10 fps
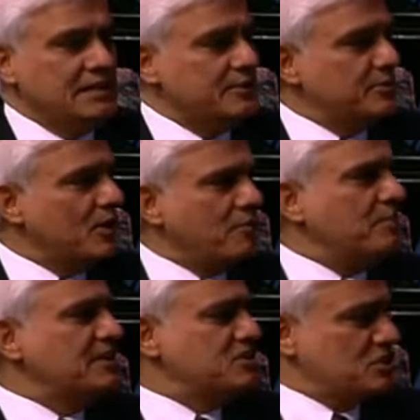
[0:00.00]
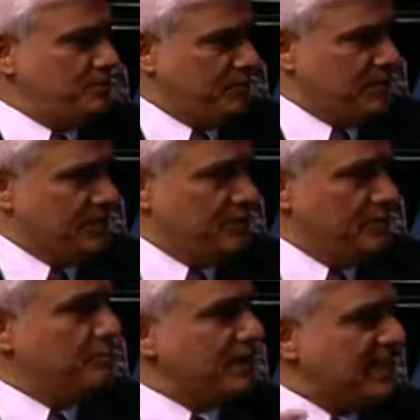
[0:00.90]
he would not be in sympathy
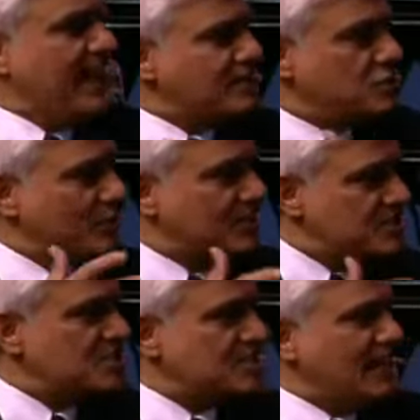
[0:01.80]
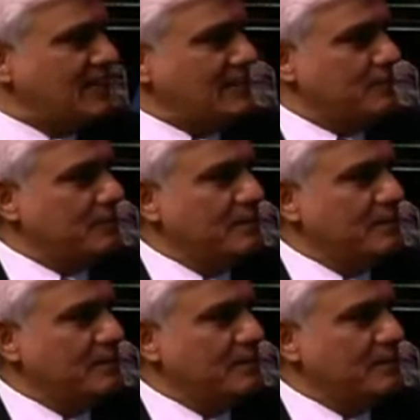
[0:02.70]
with, but he had to understand them.